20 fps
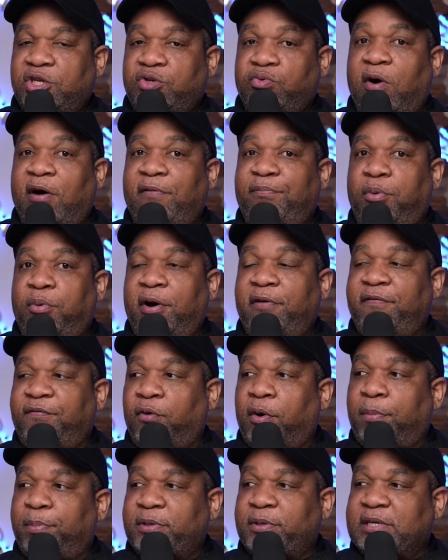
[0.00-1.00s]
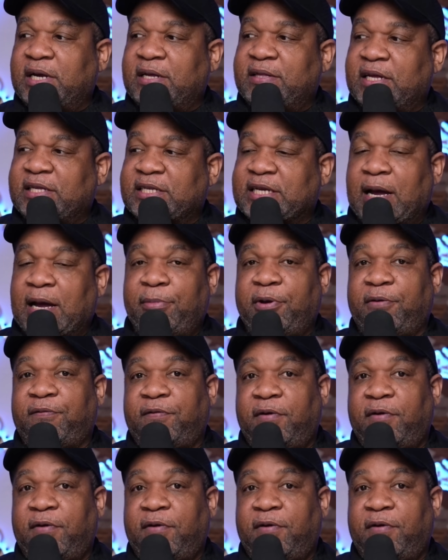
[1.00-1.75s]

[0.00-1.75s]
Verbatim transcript: 12.4% that's coming